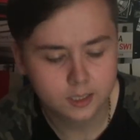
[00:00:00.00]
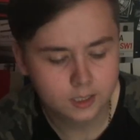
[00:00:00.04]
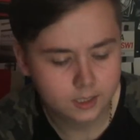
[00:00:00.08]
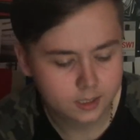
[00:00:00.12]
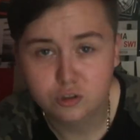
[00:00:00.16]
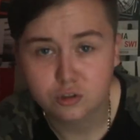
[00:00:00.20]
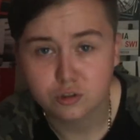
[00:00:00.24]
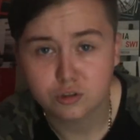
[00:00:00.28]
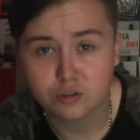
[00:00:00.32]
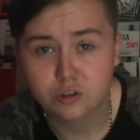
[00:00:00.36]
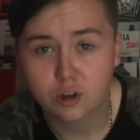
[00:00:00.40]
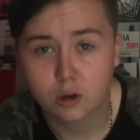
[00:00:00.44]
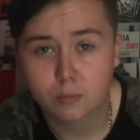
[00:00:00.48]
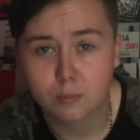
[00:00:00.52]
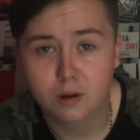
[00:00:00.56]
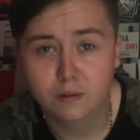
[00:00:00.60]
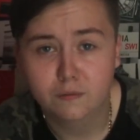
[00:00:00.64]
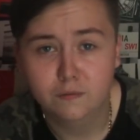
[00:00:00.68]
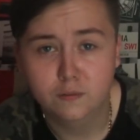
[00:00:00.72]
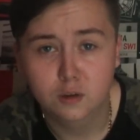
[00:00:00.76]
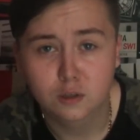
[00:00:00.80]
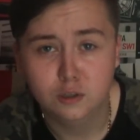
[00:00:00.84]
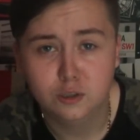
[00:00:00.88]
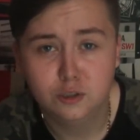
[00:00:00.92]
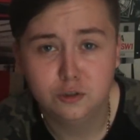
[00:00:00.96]
it's just not
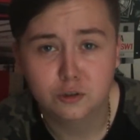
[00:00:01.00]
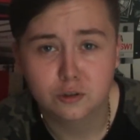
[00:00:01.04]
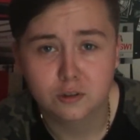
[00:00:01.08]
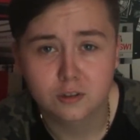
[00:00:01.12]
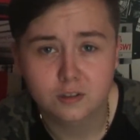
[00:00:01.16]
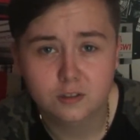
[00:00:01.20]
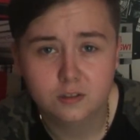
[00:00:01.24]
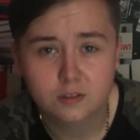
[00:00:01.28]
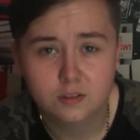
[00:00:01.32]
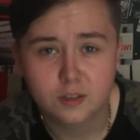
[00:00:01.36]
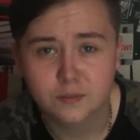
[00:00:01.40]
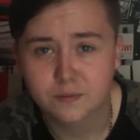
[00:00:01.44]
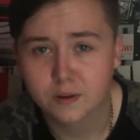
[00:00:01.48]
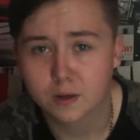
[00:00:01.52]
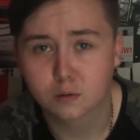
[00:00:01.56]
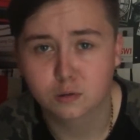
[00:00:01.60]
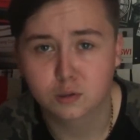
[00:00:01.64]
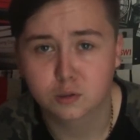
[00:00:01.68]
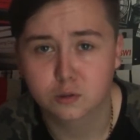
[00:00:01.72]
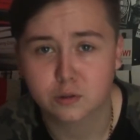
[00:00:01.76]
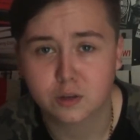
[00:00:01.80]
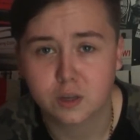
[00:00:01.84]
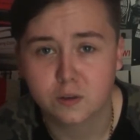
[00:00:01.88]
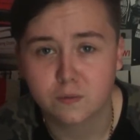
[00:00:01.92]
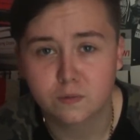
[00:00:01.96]
my first choice if I
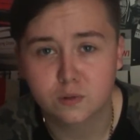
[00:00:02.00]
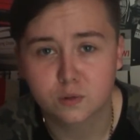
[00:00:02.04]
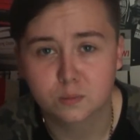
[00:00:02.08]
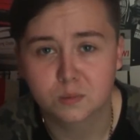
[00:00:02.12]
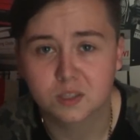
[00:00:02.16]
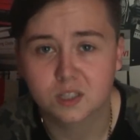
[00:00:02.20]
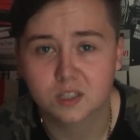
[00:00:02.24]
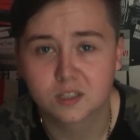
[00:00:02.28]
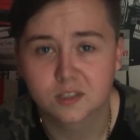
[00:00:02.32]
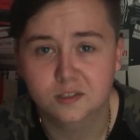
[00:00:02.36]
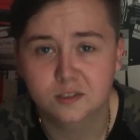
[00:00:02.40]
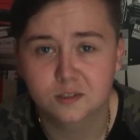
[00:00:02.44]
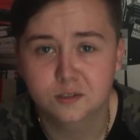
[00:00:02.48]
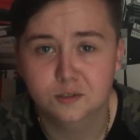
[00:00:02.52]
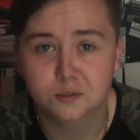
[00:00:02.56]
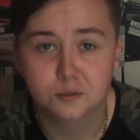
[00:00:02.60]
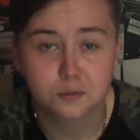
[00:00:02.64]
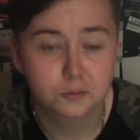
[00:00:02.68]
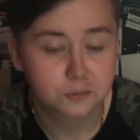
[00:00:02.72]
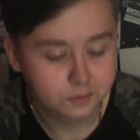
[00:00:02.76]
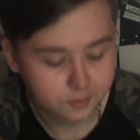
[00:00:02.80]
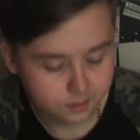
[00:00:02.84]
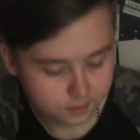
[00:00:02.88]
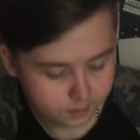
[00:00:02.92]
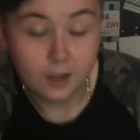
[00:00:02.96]
was looking for something to listen
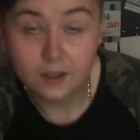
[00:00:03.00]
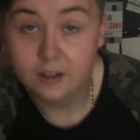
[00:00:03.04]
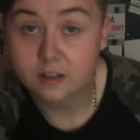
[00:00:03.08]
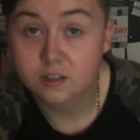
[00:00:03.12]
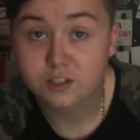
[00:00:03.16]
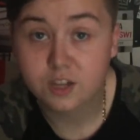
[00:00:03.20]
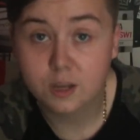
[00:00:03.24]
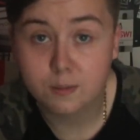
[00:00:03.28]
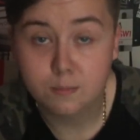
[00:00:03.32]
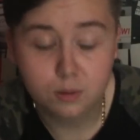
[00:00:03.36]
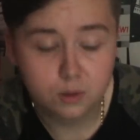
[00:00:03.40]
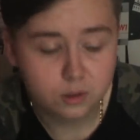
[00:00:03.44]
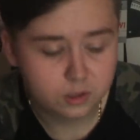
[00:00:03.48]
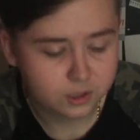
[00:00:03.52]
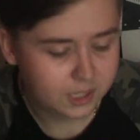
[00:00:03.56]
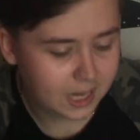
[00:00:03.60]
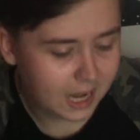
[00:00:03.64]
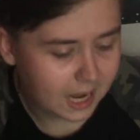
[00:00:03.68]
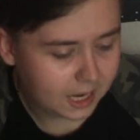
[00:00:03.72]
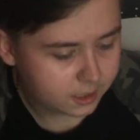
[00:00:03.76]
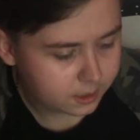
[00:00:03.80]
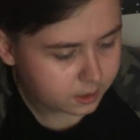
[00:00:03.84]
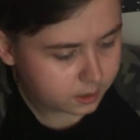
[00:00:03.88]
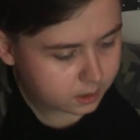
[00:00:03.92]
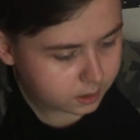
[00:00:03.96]
to. And the same person
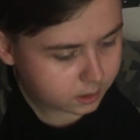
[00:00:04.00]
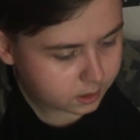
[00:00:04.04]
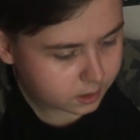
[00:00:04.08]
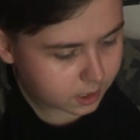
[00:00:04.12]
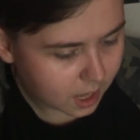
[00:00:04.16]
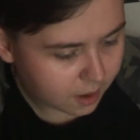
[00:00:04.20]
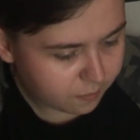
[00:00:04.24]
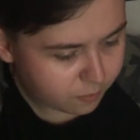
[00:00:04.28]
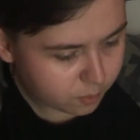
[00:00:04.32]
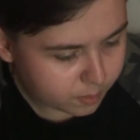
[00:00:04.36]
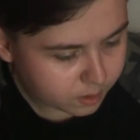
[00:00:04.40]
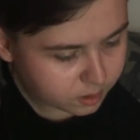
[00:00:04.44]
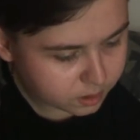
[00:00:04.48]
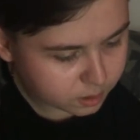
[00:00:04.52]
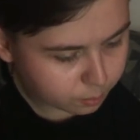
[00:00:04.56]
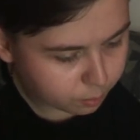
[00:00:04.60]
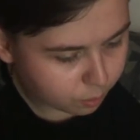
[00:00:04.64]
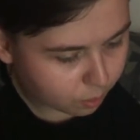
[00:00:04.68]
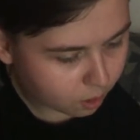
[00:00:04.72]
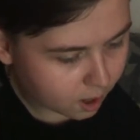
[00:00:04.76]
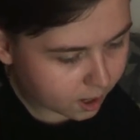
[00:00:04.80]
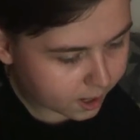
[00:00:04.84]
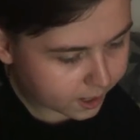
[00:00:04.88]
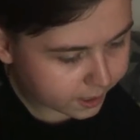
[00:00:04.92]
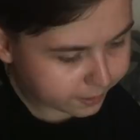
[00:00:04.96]
asked, ever been to
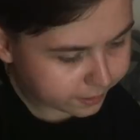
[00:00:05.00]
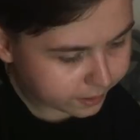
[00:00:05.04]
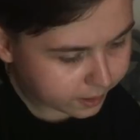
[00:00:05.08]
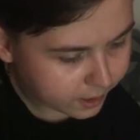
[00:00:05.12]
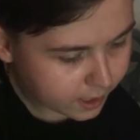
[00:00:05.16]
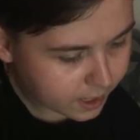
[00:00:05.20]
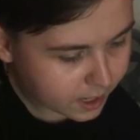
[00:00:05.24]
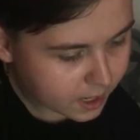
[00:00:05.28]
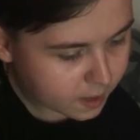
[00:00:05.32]
Pride?